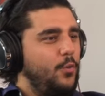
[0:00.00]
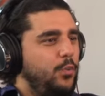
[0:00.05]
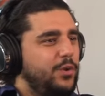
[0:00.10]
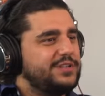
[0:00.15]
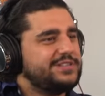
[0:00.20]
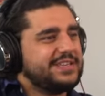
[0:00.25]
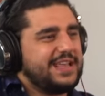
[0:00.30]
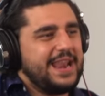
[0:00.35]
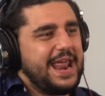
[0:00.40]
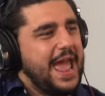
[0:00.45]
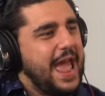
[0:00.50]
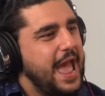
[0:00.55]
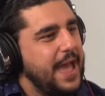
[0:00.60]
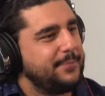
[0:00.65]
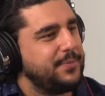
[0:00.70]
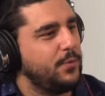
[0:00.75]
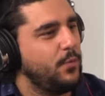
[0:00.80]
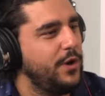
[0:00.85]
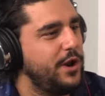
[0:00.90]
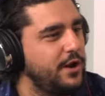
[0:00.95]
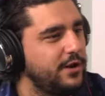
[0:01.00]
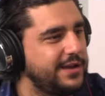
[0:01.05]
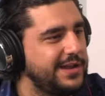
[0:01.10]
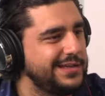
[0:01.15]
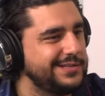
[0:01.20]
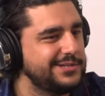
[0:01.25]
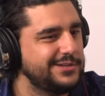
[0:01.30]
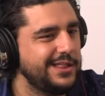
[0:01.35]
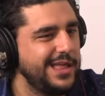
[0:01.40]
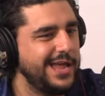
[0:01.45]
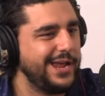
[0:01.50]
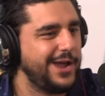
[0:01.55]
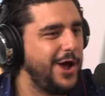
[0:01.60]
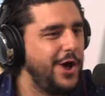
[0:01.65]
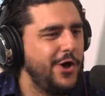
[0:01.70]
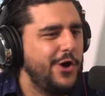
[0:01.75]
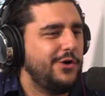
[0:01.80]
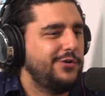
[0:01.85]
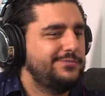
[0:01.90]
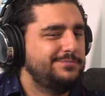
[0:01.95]
What's gonna happen when our kids are like,
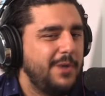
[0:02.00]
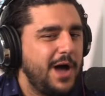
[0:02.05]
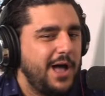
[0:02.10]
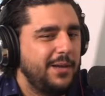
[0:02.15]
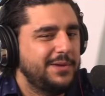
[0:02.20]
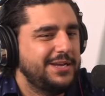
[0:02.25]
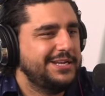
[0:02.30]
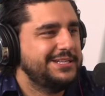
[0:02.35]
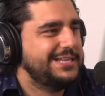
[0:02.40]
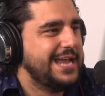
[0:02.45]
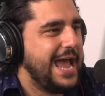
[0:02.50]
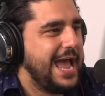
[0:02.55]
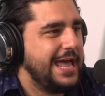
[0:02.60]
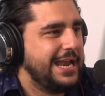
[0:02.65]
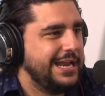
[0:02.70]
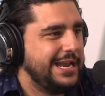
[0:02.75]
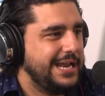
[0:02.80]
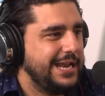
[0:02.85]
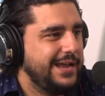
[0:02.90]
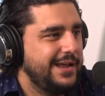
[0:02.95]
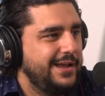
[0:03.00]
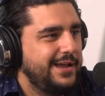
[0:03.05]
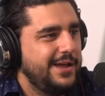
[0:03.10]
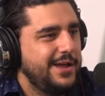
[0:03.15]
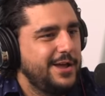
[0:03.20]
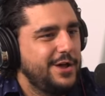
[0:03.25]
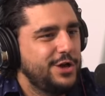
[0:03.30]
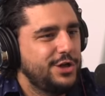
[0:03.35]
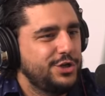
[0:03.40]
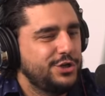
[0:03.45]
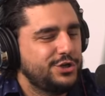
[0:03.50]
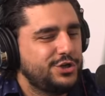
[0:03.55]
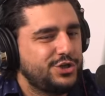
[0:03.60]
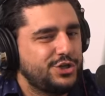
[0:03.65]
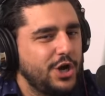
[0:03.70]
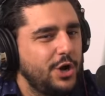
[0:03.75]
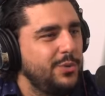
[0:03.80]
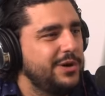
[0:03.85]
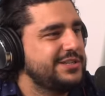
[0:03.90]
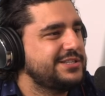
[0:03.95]
oh, mommy, daddy.
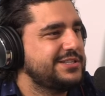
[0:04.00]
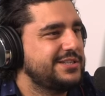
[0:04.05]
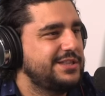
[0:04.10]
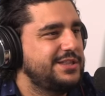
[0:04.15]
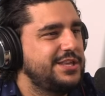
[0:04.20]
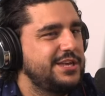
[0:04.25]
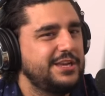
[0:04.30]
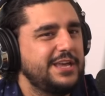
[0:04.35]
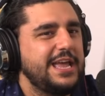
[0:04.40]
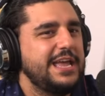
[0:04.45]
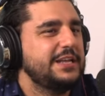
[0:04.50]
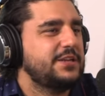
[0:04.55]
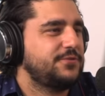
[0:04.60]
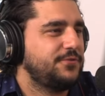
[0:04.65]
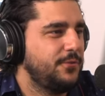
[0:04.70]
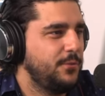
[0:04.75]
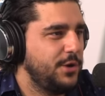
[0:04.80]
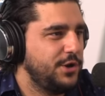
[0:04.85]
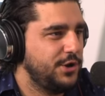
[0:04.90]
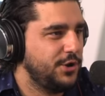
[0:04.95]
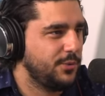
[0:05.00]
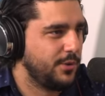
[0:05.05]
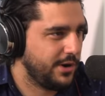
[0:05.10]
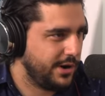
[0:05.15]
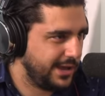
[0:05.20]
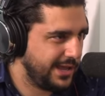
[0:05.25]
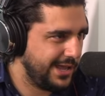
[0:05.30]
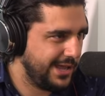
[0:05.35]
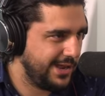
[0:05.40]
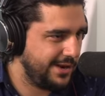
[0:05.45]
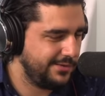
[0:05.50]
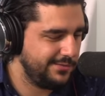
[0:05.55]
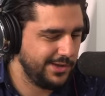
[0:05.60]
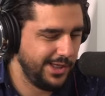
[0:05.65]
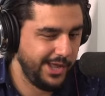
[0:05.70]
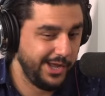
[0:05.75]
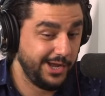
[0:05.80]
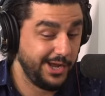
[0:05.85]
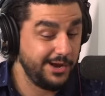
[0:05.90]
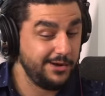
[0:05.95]
Show us the hits from when you were a kid. I'll be
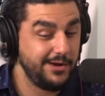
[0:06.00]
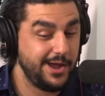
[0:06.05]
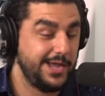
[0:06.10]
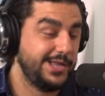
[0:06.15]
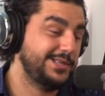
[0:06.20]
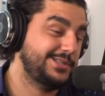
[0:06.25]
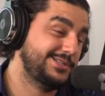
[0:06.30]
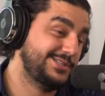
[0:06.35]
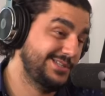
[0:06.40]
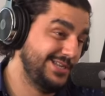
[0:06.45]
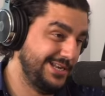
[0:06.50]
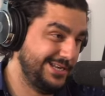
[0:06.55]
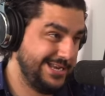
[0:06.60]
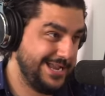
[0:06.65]
like, all right, sit